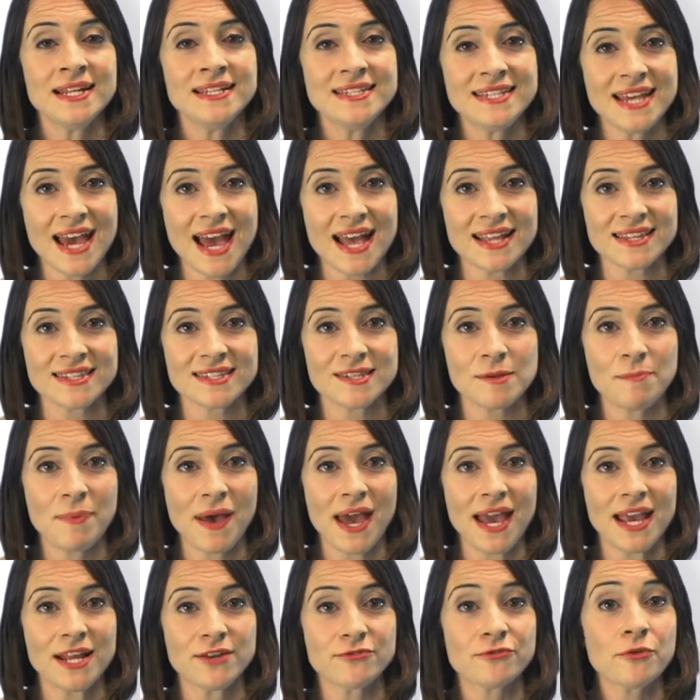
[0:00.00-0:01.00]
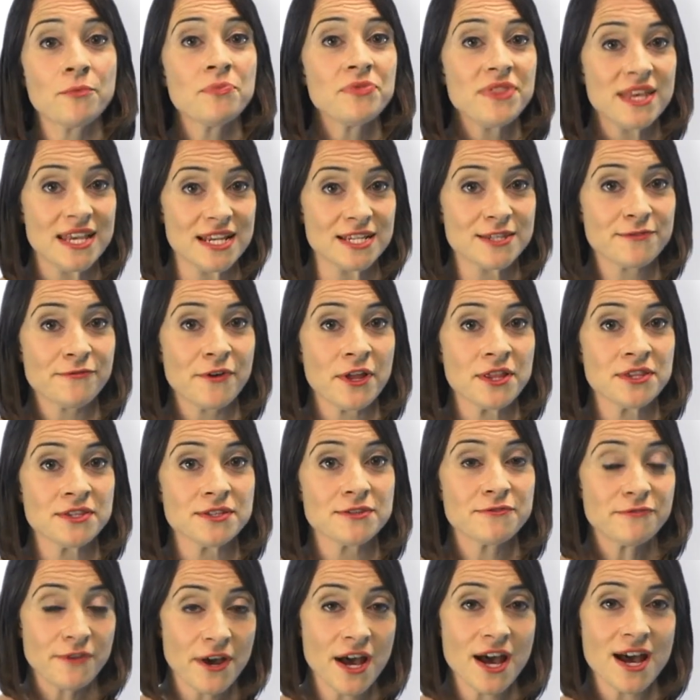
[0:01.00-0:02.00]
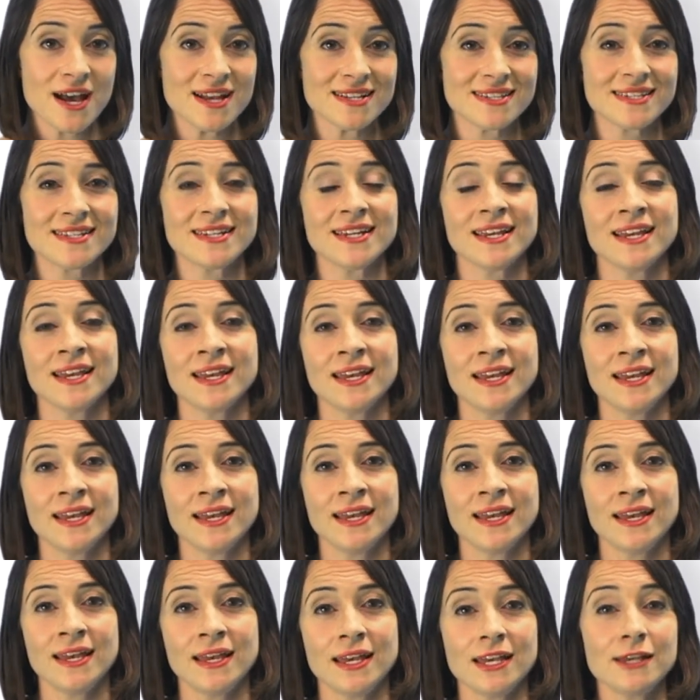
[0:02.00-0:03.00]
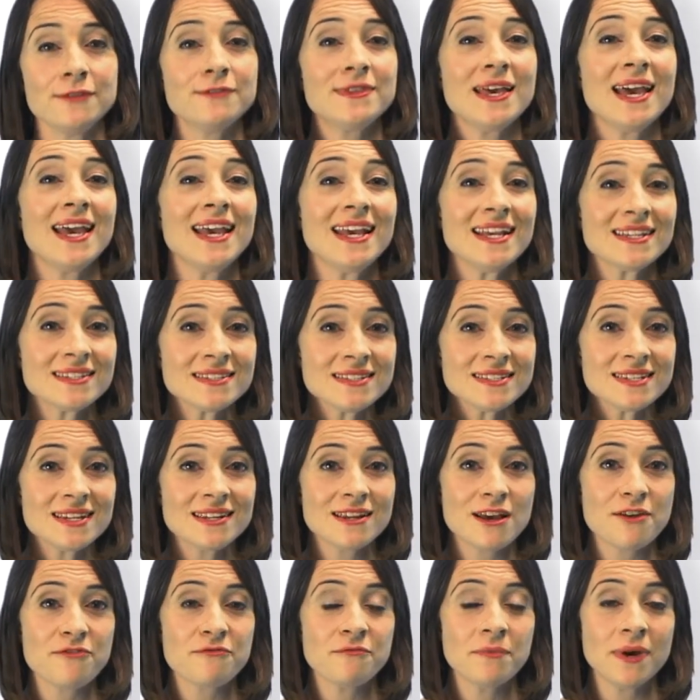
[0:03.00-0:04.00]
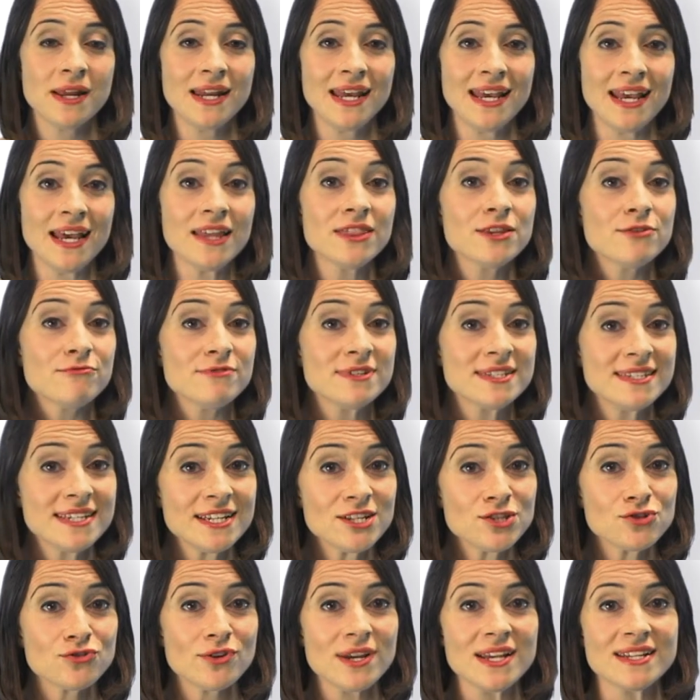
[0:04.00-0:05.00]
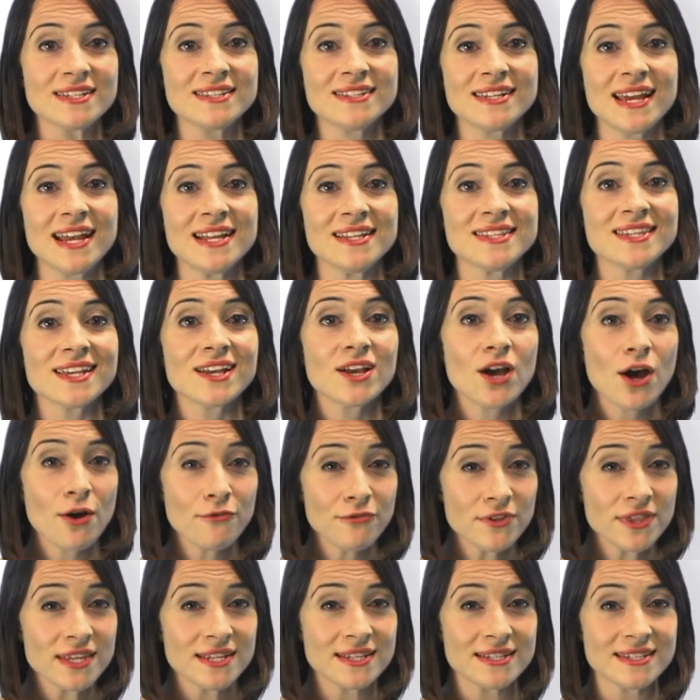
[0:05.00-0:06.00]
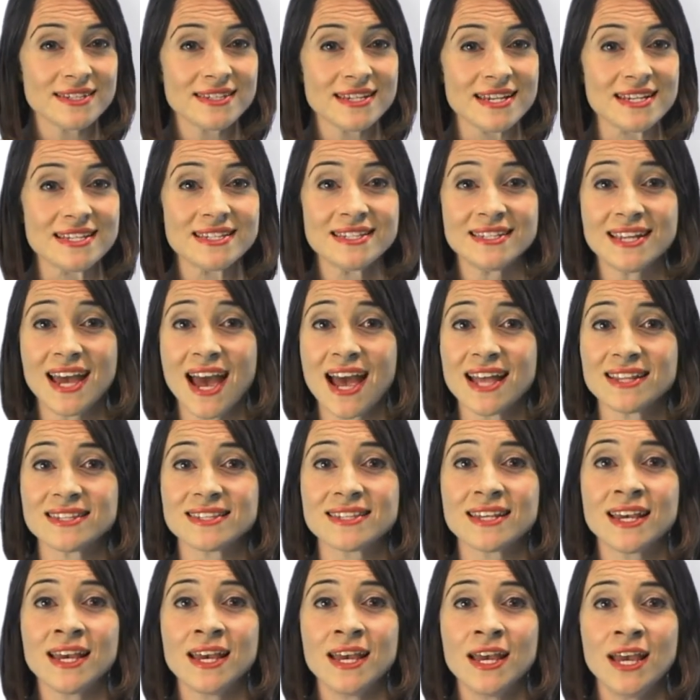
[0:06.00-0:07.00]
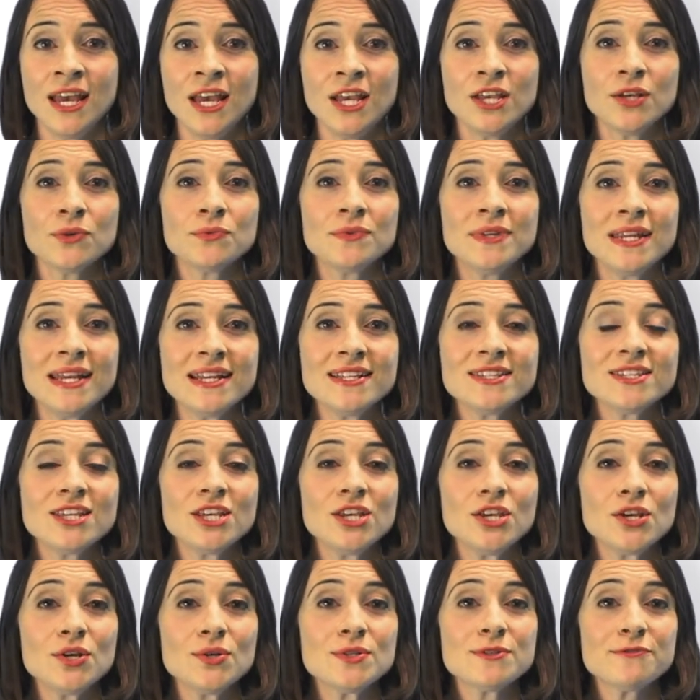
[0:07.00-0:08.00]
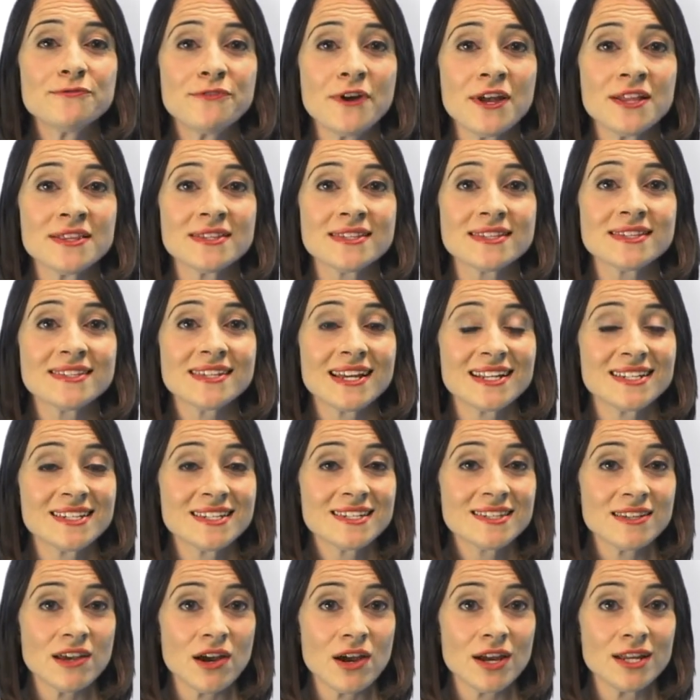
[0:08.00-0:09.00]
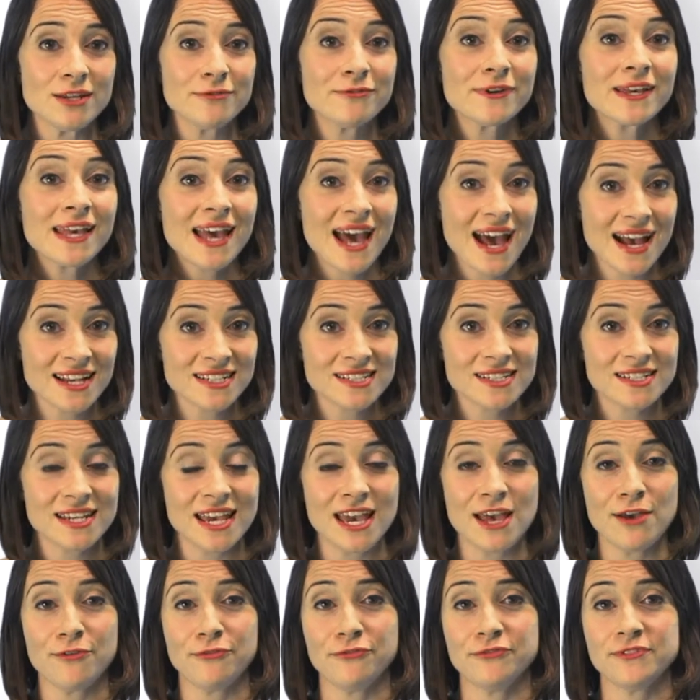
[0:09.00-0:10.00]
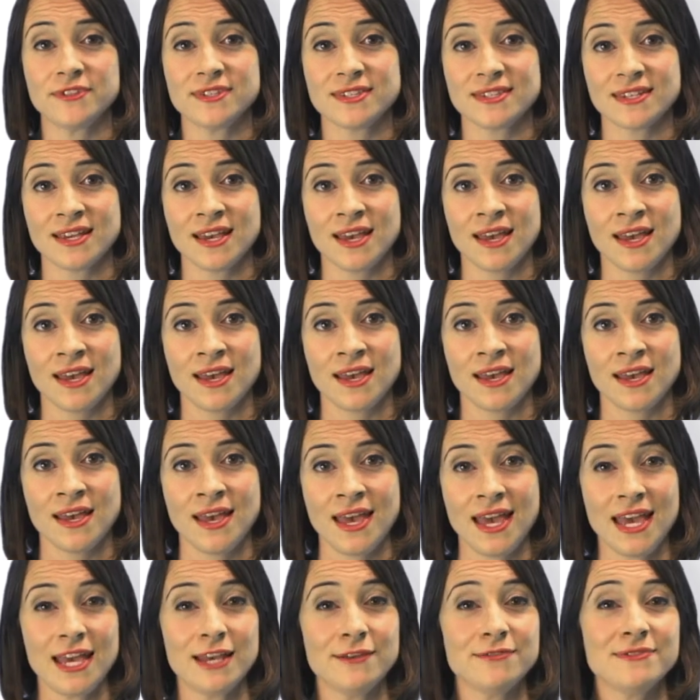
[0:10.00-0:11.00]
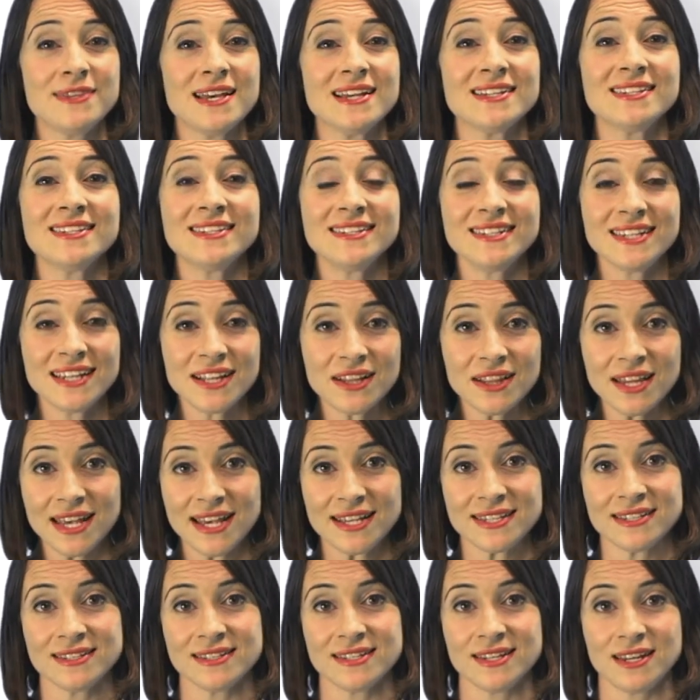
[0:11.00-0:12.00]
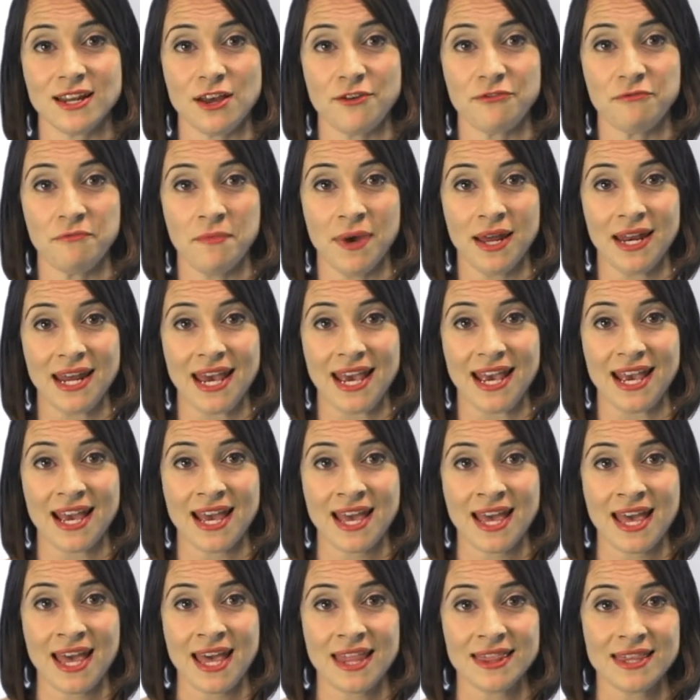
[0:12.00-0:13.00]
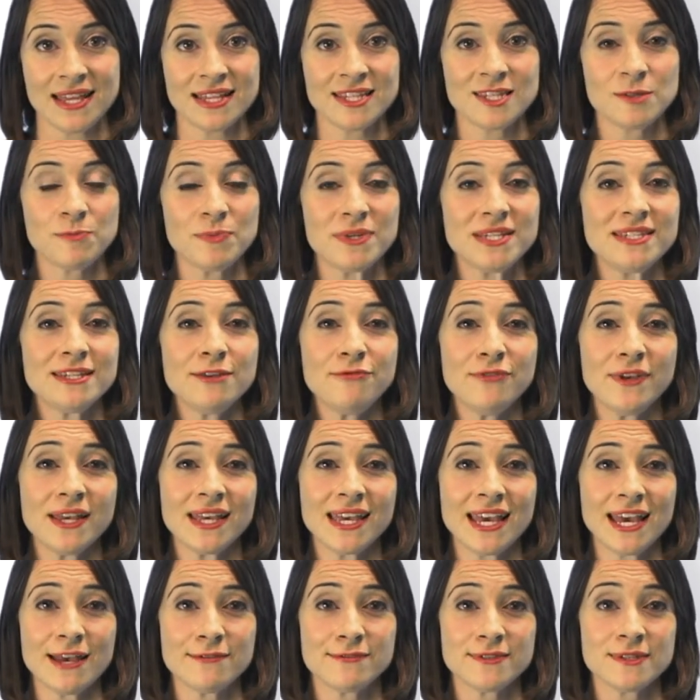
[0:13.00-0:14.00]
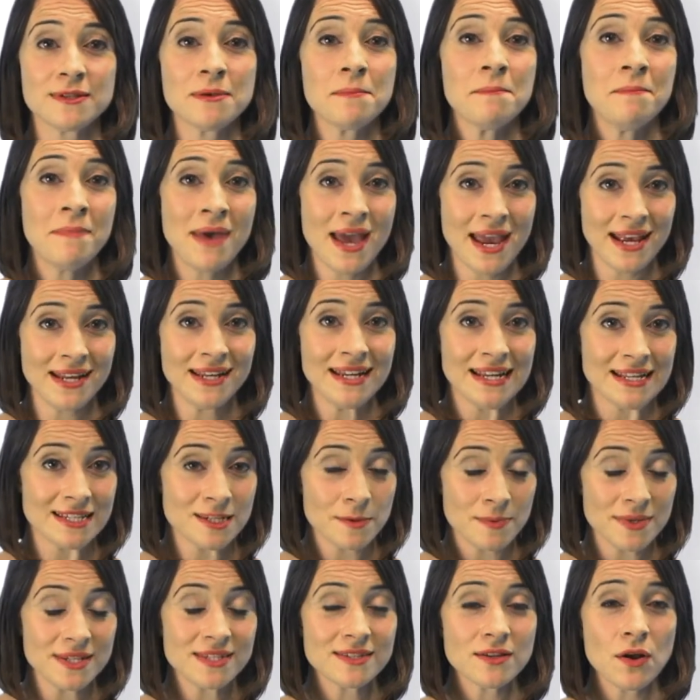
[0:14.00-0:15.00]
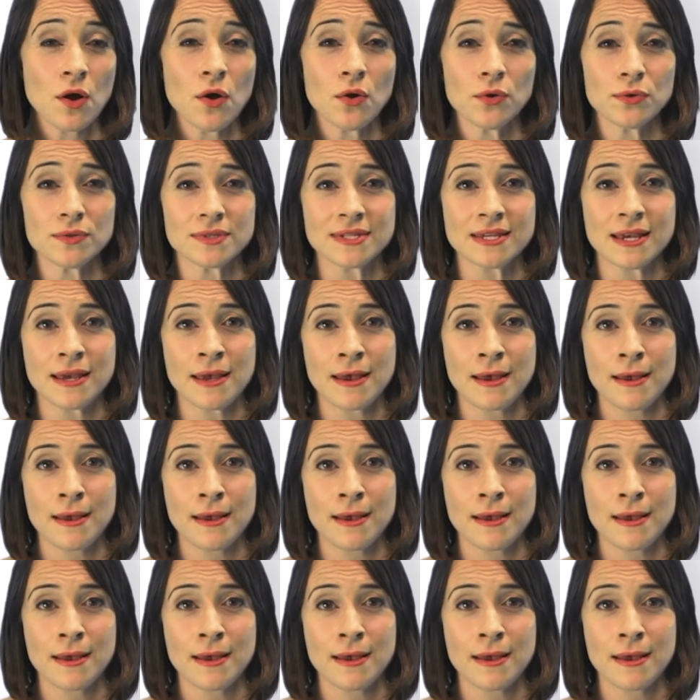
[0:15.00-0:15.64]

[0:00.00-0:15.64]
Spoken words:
Debts are paid from these funds first. If there isn't enough money in the residuary estate to cover the deceased debts, you'll need to use funds set aside for cash gifts. If there still isn't enough money, then specific gifts may need to be sold.